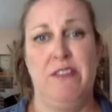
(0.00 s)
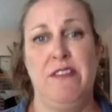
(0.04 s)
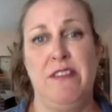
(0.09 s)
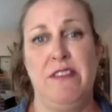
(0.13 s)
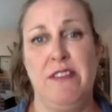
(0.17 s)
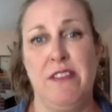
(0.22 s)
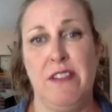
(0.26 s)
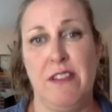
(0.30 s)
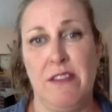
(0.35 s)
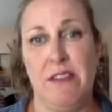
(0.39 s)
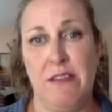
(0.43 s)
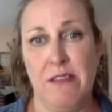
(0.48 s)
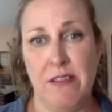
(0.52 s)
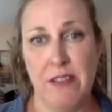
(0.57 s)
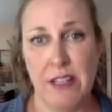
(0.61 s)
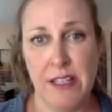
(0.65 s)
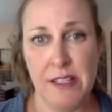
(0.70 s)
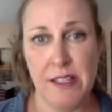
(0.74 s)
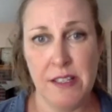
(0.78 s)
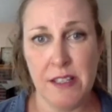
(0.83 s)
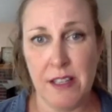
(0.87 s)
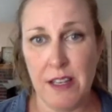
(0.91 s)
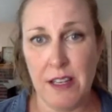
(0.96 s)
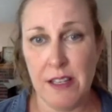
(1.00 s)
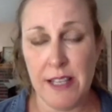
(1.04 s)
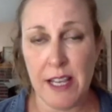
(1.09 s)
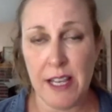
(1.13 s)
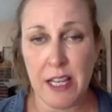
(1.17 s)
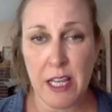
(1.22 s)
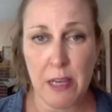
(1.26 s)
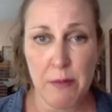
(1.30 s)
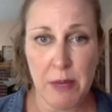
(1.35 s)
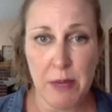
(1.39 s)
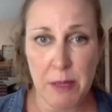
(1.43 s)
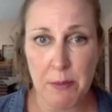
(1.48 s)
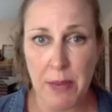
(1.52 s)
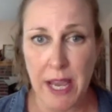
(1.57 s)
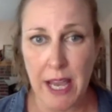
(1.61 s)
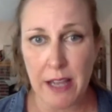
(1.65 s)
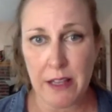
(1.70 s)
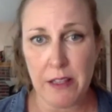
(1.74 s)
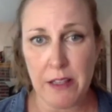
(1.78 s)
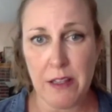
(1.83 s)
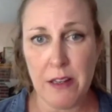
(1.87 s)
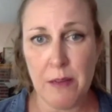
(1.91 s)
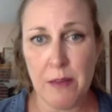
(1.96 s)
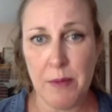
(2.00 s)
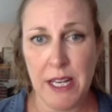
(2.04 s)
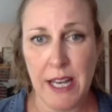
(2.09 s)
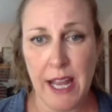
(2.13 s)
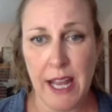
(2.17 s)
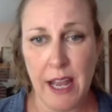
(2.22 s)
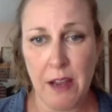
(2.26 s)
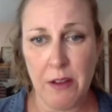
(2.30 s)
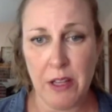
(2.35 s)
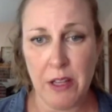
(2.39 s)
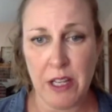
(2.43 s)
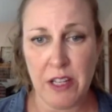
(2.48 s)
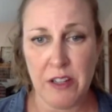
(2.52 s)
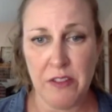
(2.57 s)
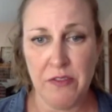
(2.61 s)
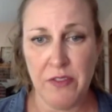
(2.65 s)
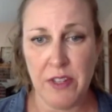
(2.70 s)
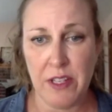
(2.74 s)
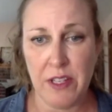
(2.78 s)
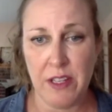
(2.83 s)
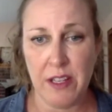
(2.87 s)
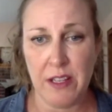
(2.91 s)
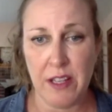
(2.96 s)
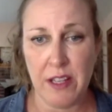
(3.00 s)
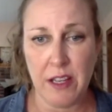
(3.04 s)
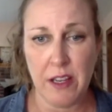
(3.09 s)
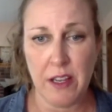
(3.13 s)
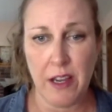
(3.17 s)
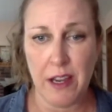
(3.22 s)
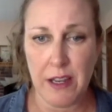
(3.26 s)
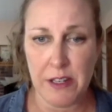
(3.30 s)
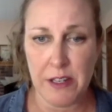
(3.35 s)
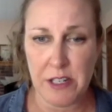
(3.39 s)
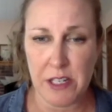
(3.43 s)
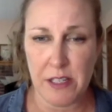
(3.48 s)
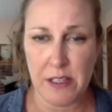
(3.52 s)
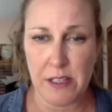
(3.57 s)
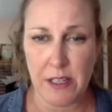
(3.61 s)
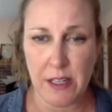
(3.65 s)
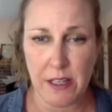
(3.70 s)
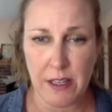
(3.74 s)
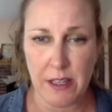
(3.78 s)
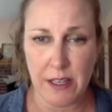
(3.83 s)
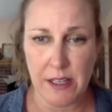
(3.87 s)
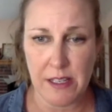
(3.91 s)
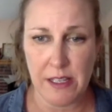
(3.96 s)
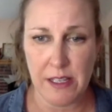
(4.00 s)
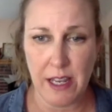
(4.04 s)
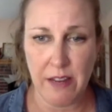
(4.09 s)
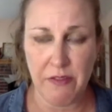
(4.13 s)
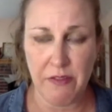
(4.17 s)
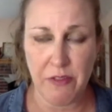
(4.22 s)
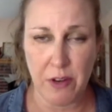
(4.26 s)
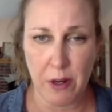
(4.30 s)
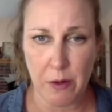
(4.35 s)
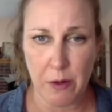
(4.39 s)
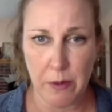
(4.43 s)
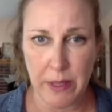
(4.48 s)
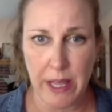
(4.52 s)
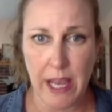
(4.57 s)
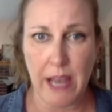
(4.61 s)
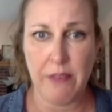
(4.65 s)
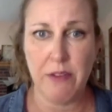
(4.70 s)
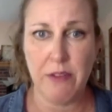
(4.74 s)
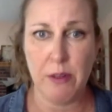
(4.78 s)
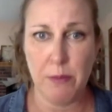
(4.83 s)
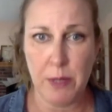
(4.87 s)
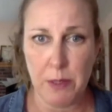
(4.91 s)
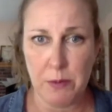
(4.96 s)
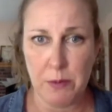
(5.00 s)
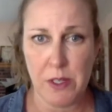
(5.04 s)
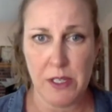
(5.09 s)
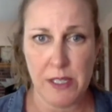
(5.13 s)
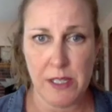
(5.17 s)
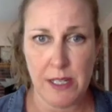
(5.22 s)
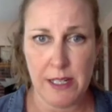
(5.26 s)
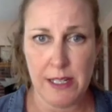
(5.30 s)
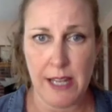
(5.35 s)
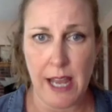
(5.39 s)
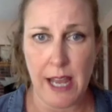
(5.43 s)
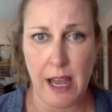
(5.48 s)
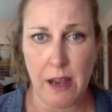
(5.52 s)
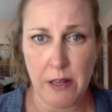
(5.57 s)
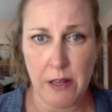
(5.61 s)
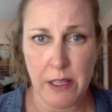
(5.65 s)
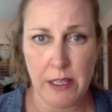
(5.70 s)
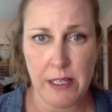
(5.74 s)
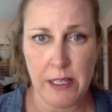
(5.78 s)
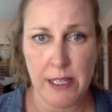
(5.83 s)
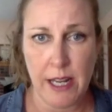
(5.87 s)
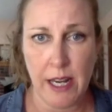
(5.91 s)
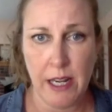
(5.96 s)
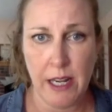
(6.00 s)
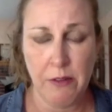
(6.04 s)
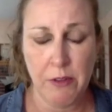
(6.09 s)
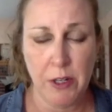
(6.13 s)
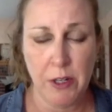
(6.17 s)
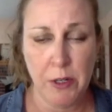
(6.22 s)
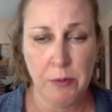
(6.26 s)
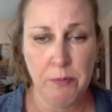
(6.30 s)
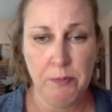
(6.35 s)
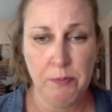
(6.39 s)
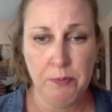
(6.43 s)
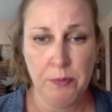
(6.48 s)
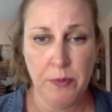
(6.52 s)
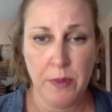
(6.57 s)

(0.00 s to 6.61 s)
So is that coming back a little bit now? Like you're feeling like cautiously like safer with having people sit down in the dining room?